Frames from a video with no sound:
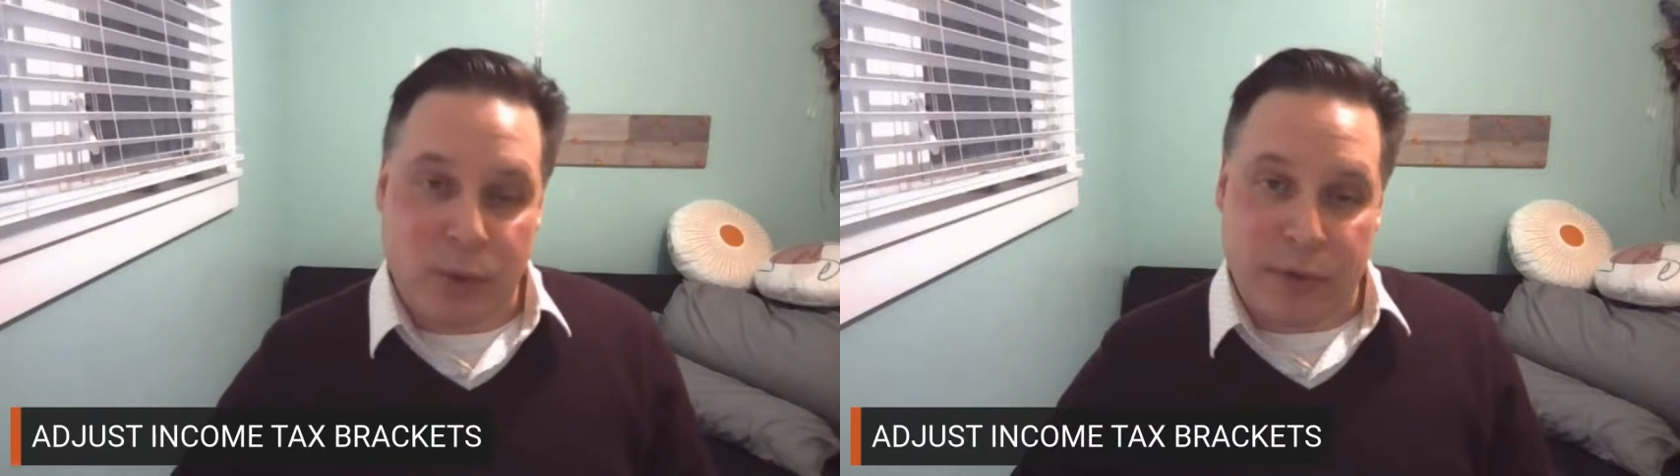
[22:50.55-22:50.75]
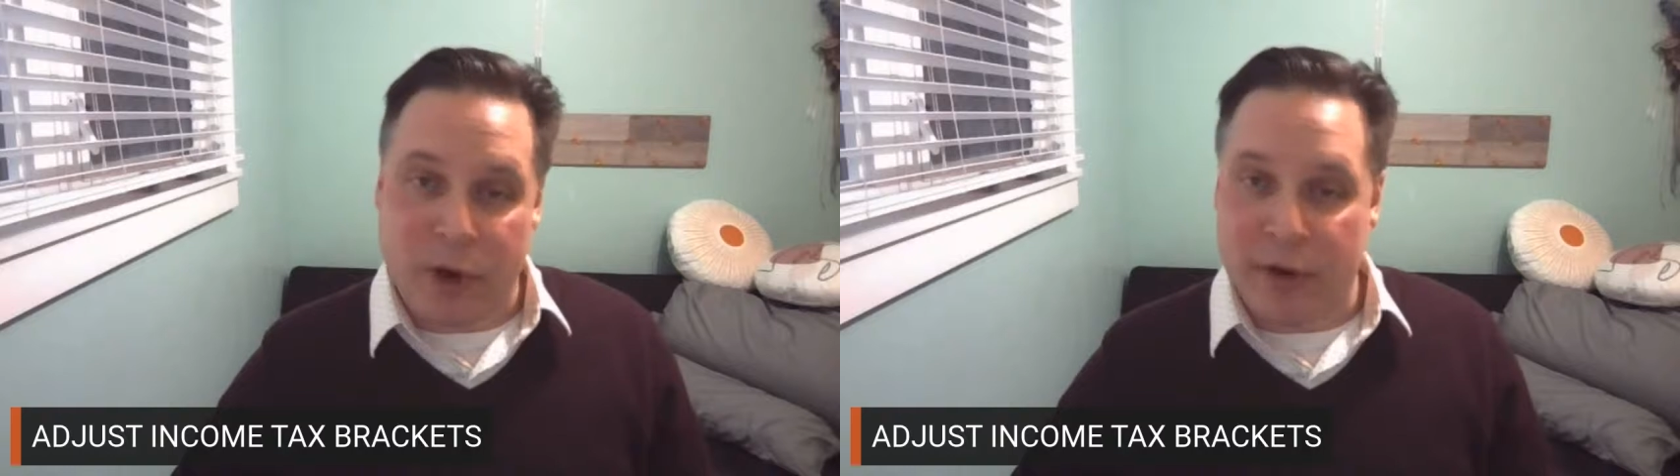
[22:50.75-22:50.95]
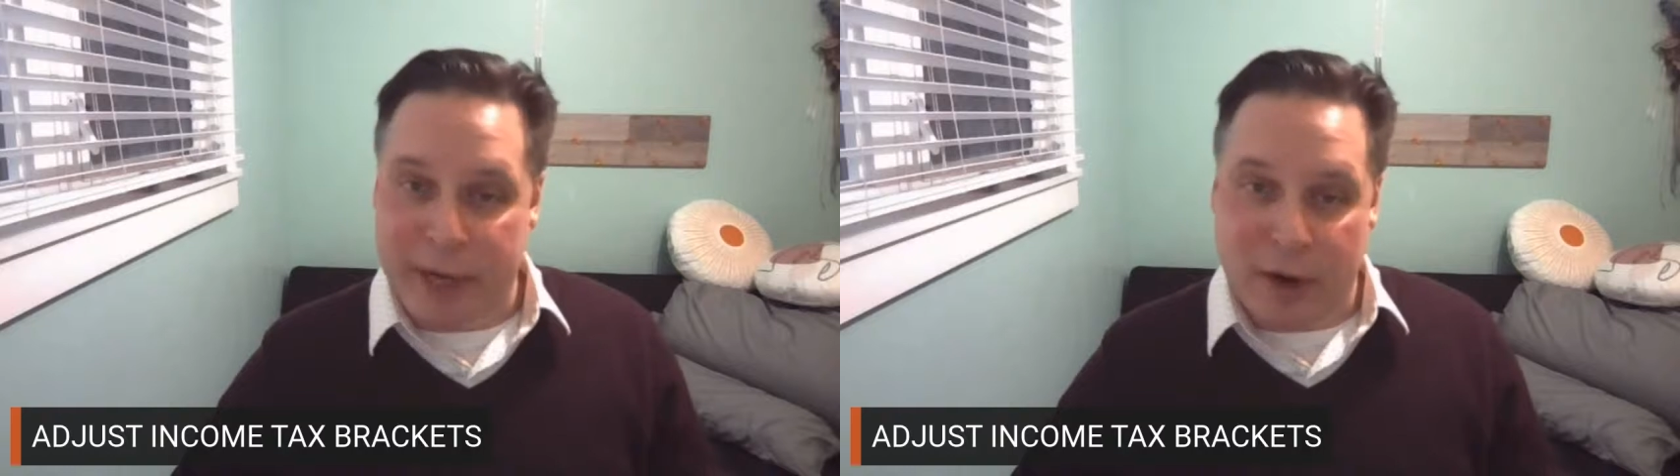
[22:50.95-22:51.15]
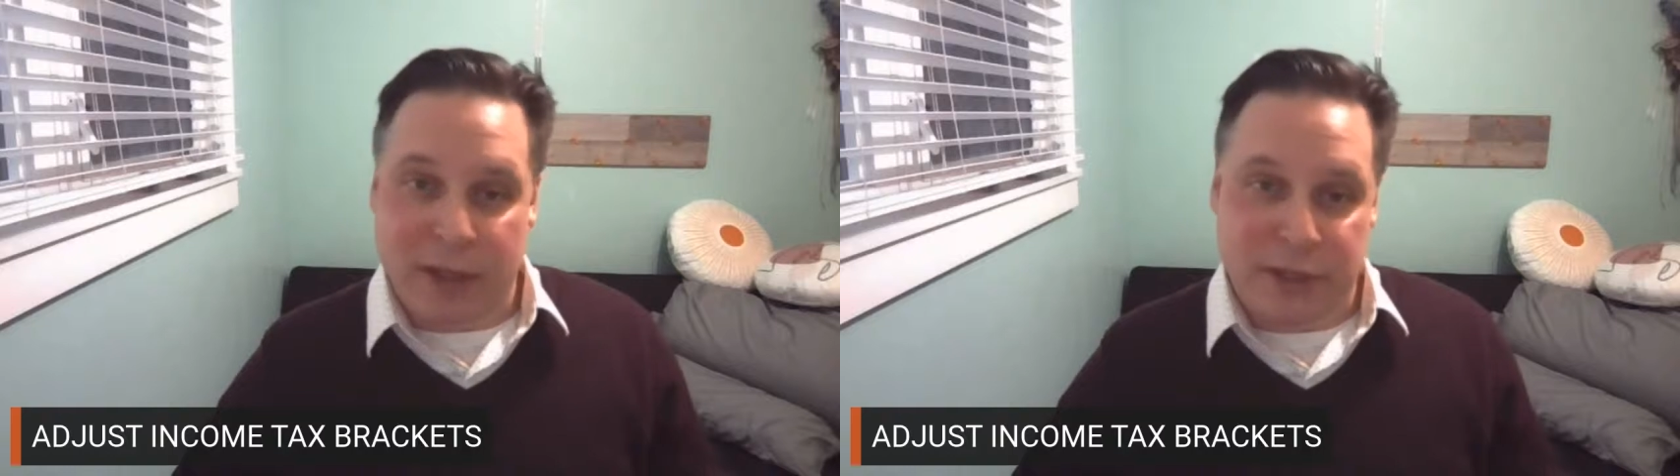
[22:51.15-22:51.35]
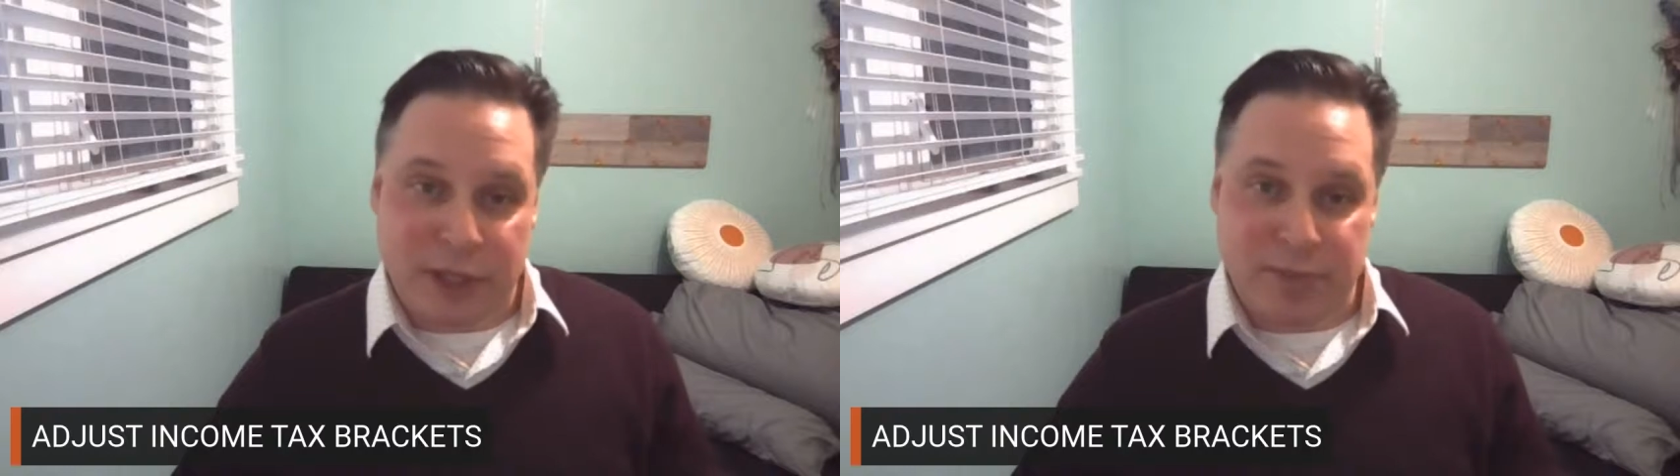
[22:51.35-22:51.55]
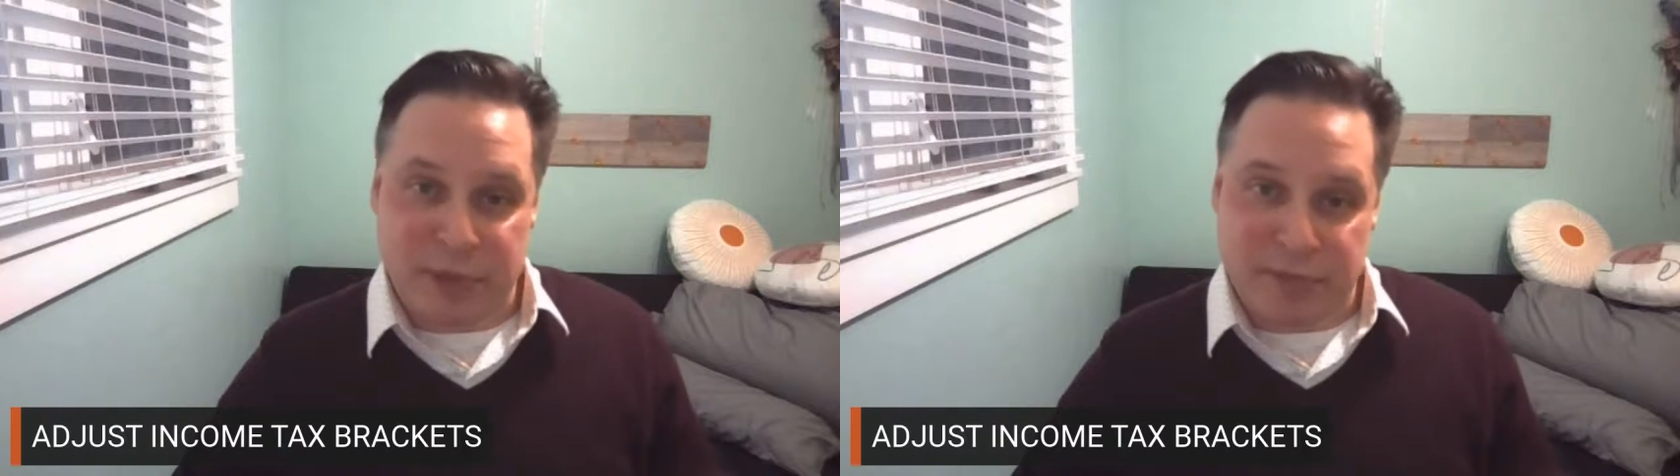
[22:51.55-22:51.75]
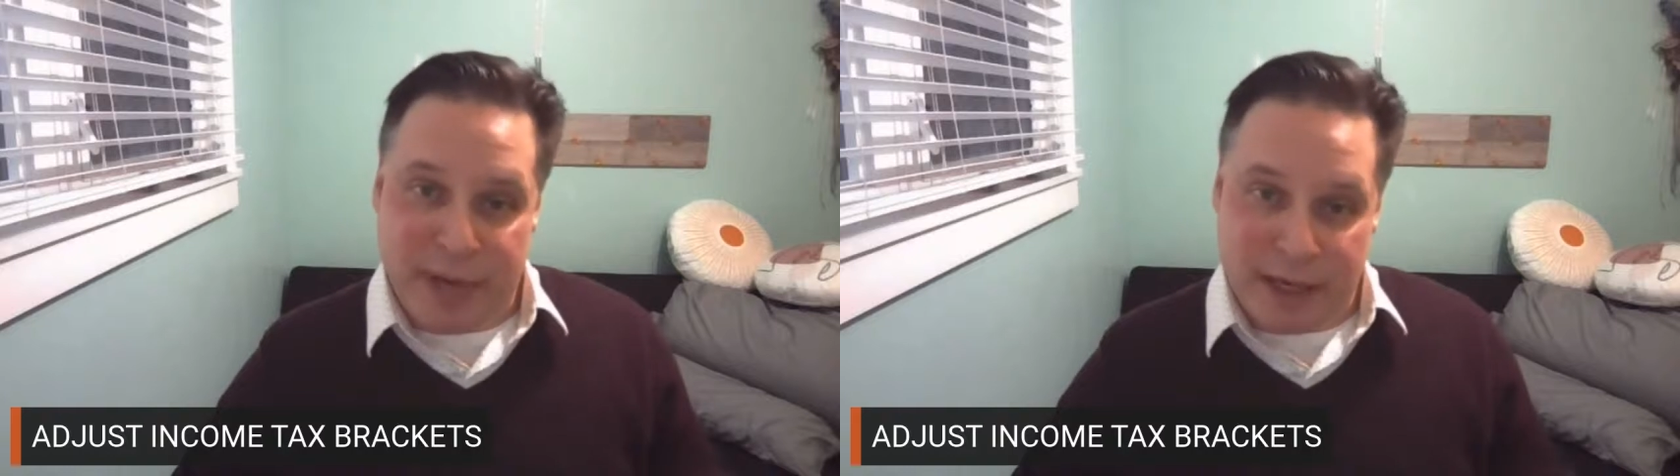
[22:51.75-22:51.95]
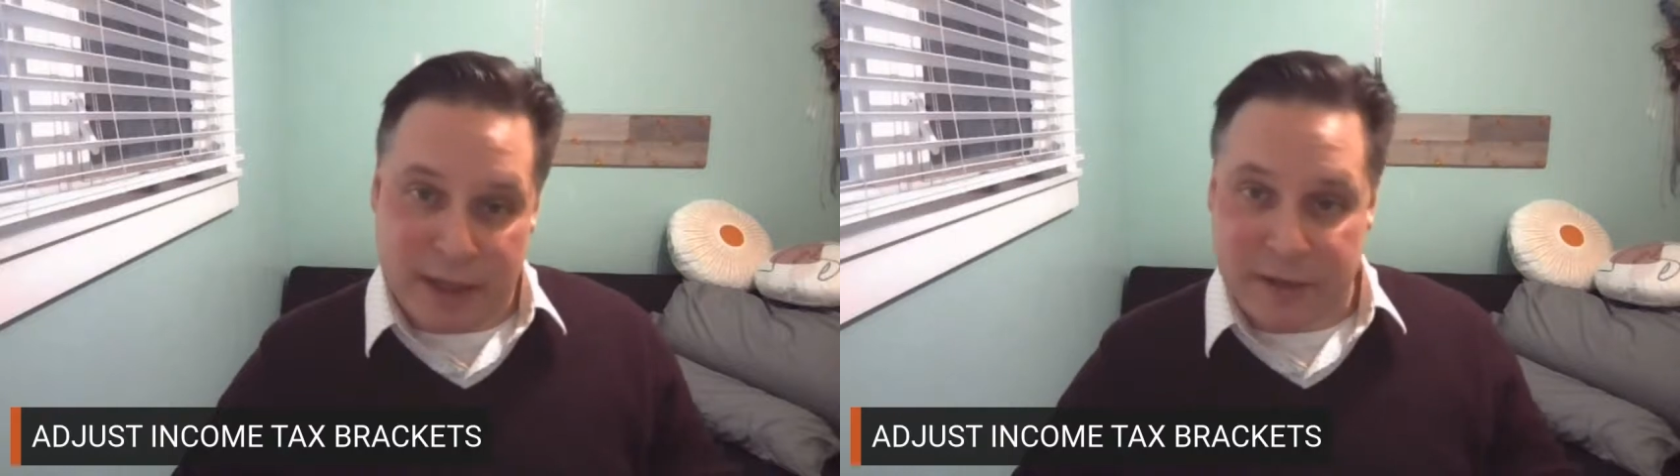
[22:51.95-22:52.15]
there already are adjustments
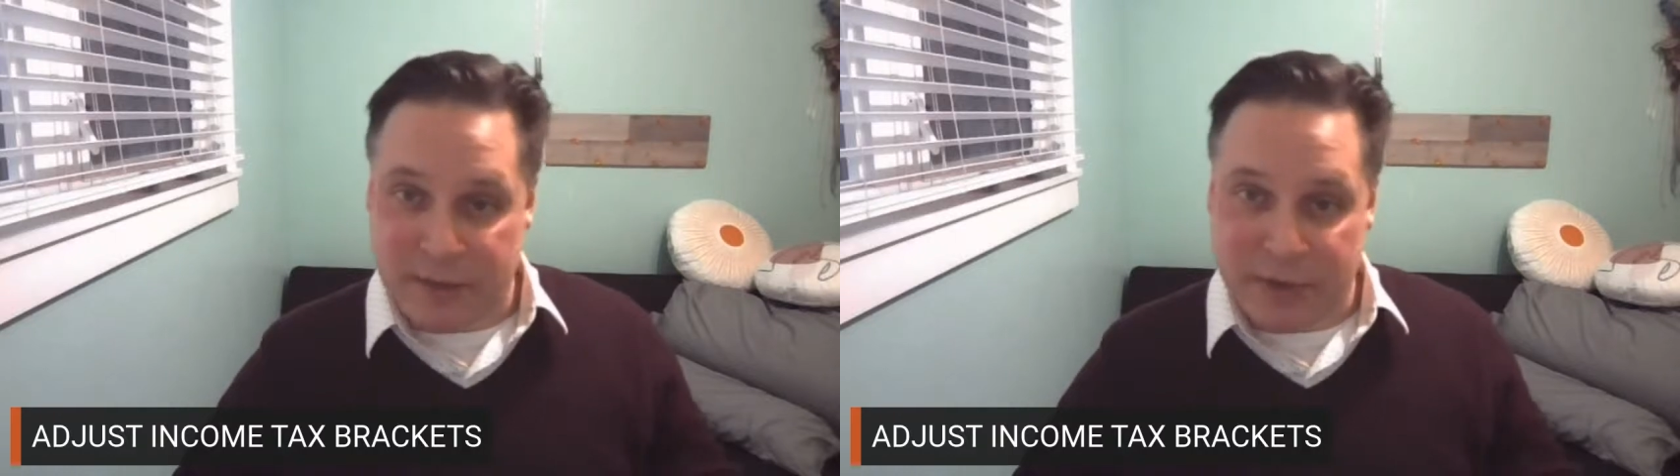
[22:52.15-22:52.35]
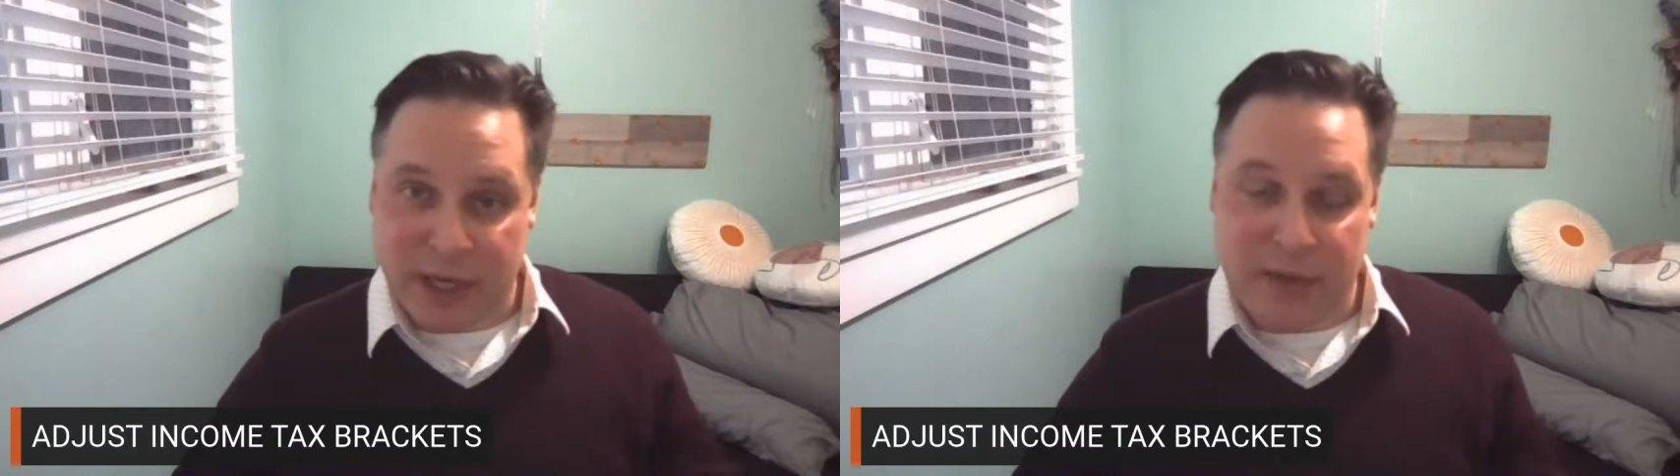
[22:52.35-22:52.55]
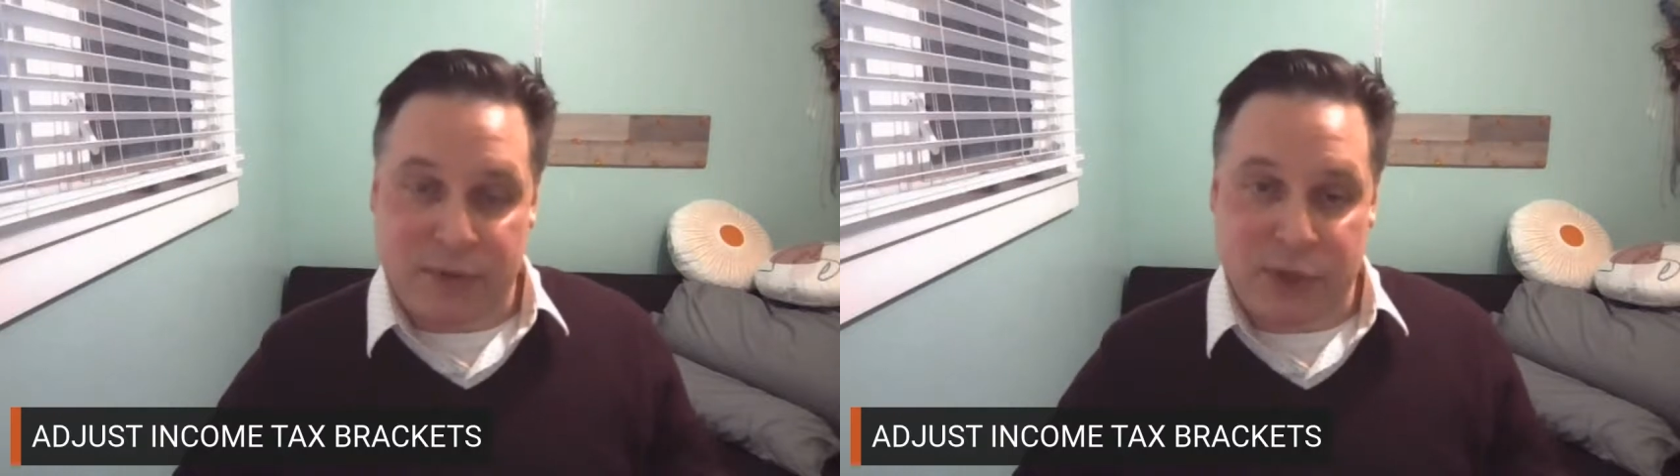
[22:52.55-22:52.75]
made at different levels